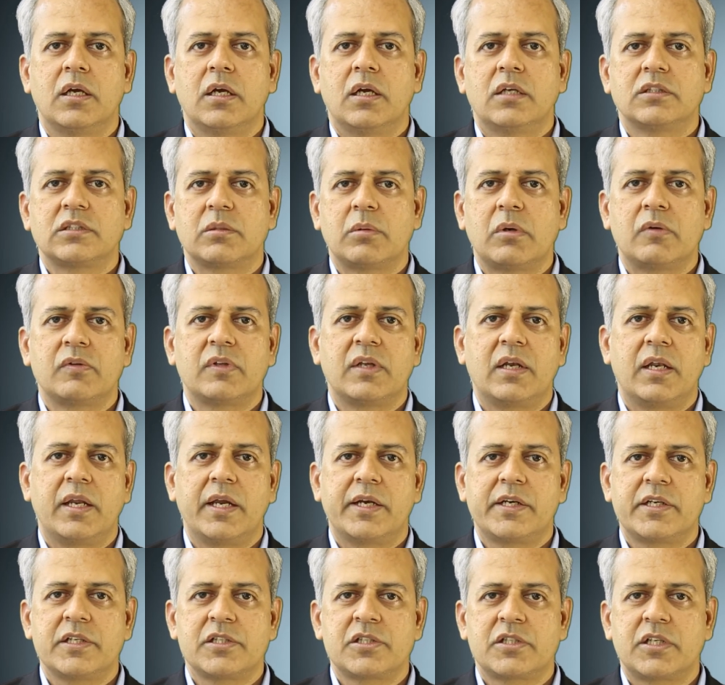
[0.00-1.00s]
some of the
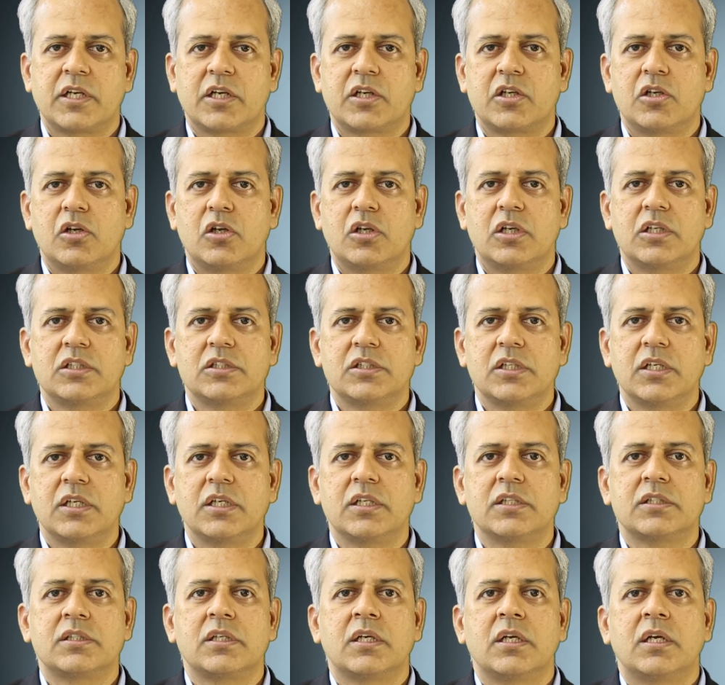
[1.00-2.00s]
latest
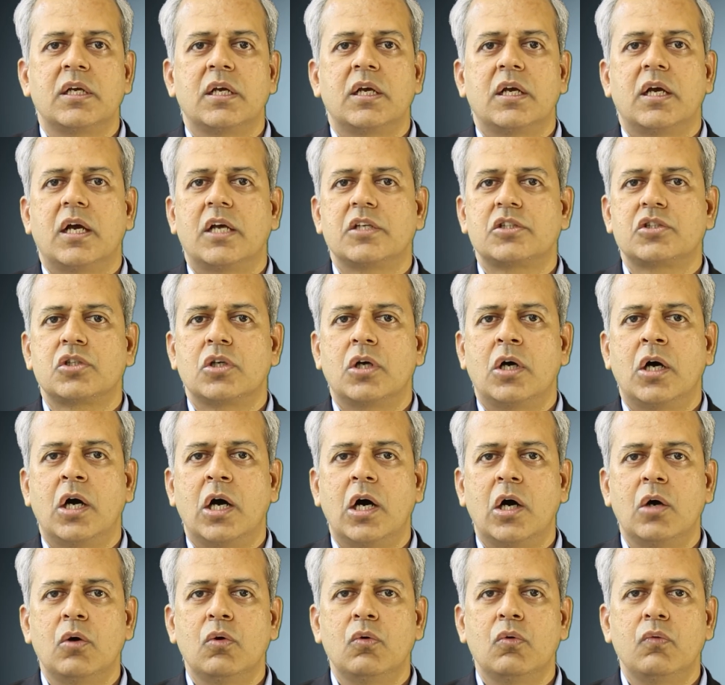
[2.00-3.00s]
technologies as to
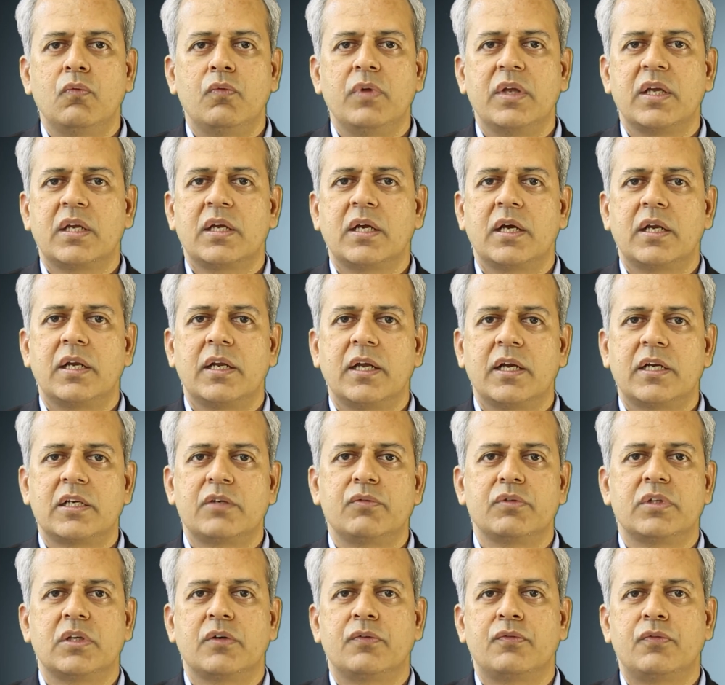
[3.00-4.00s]
how we connect
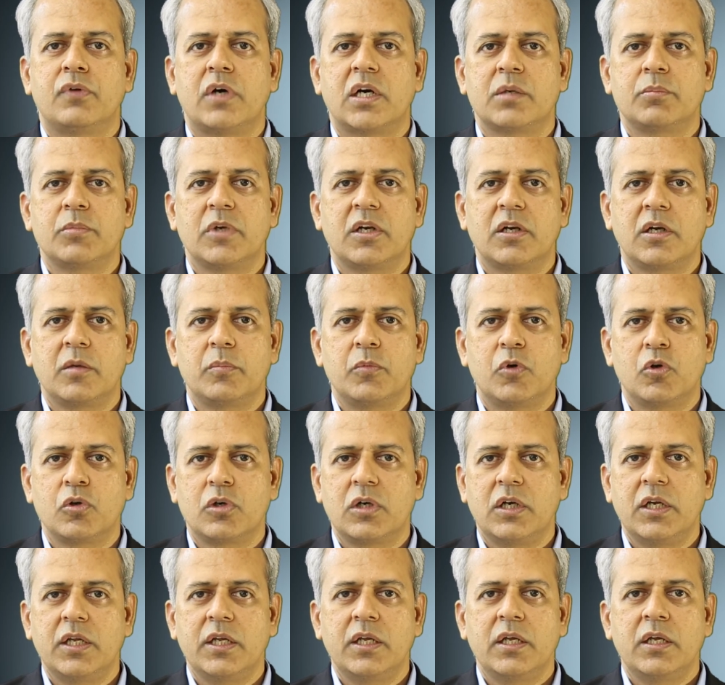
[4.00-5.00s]
with the farmer
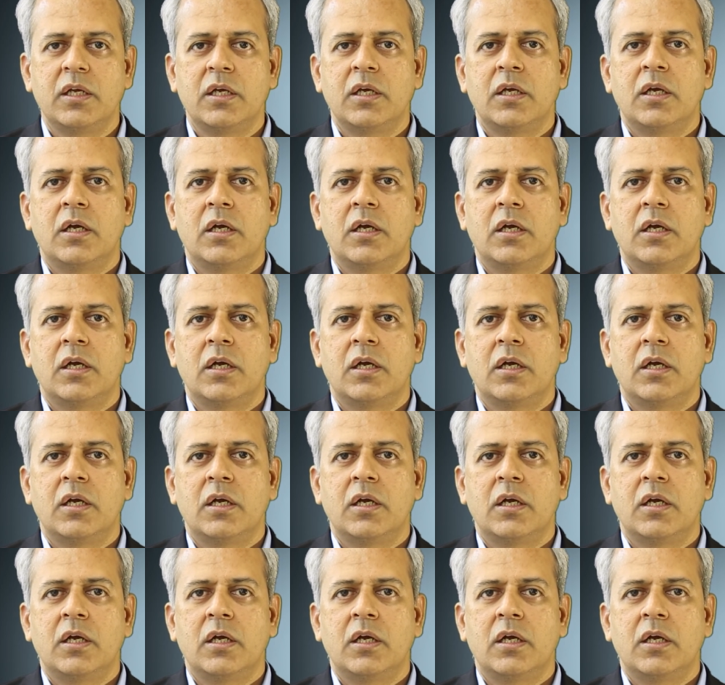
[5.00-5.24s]
remotely